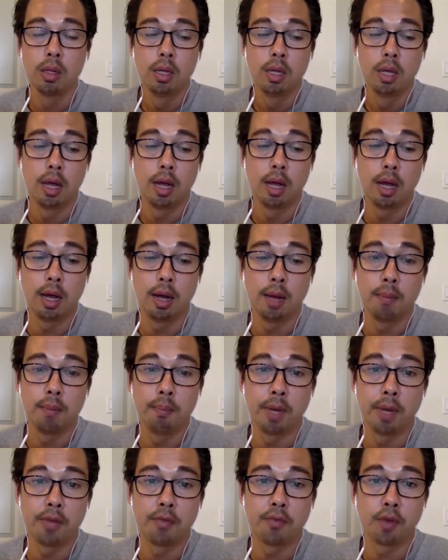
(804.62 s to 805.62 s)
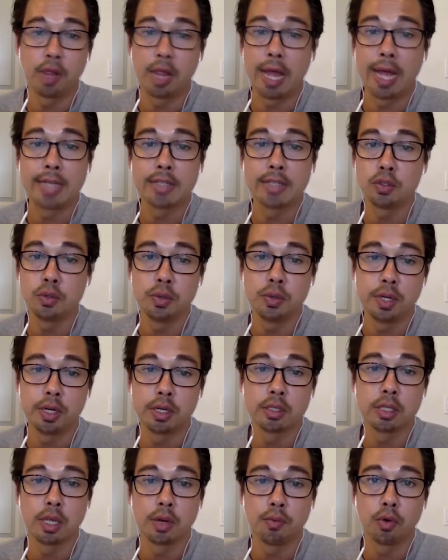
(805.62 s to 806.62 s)
But for the last 2
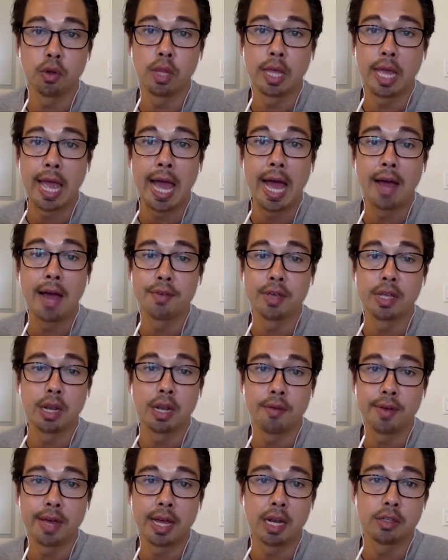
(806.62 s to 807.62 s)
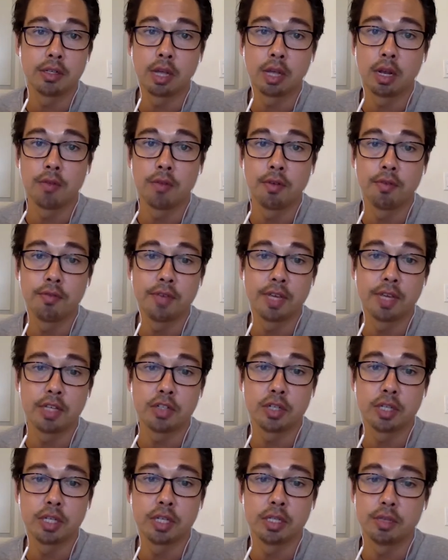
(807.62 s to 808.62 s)
years, they really haven't. I've had a ton of
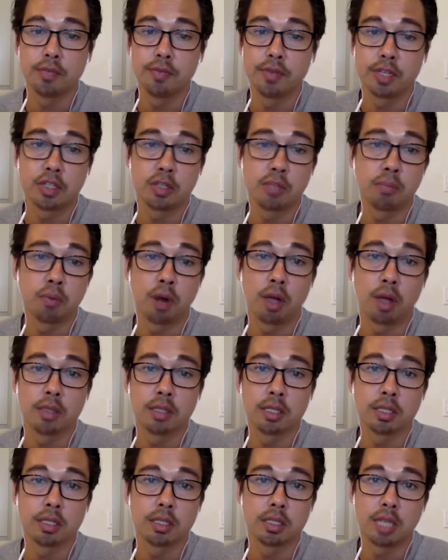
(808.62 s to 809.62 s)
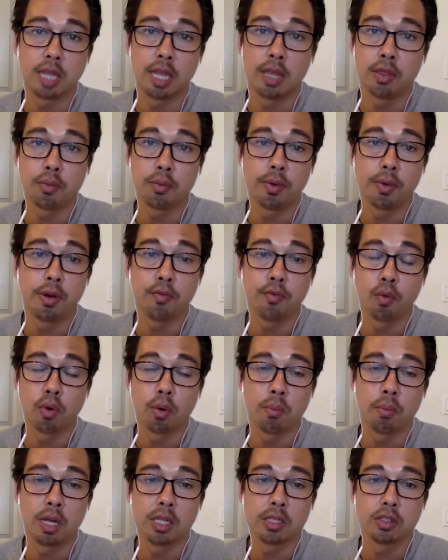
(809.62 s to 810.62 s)
evictions. Eviction processes take 3 to 4
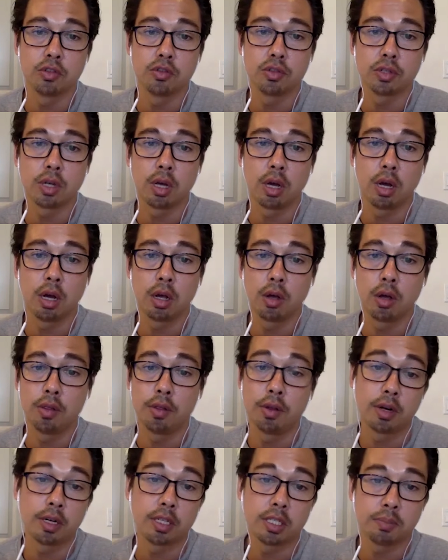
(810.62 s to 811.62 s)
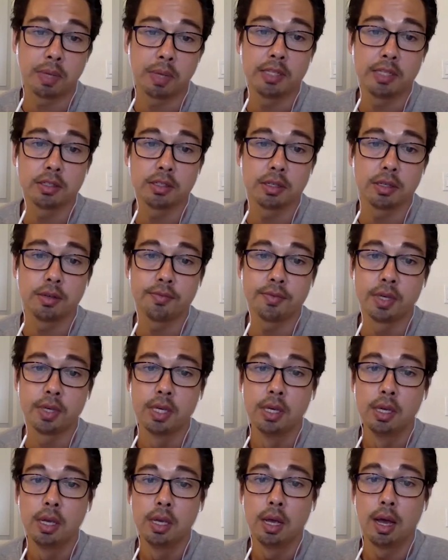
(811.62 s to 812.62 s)
months in Chicago. They're expensive.
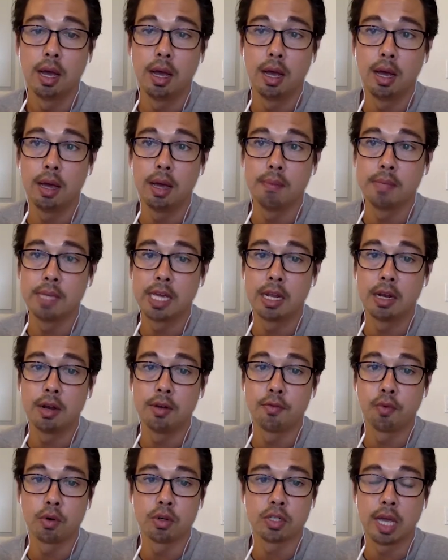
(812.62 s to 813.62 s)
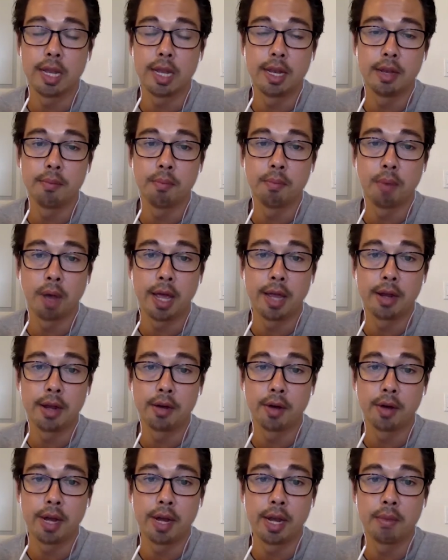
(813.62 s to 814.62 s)
And unfortunately, I didn't buy in a
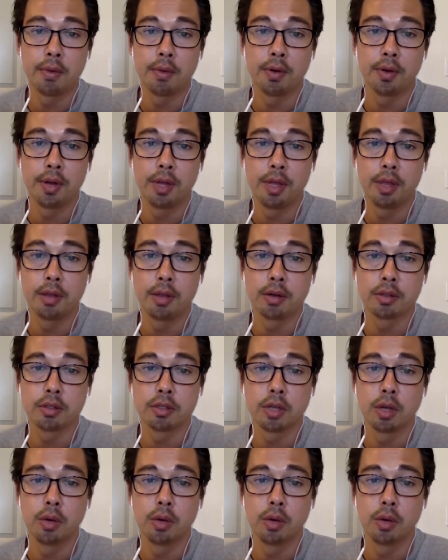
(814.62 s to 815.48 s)
great neighborhood either. So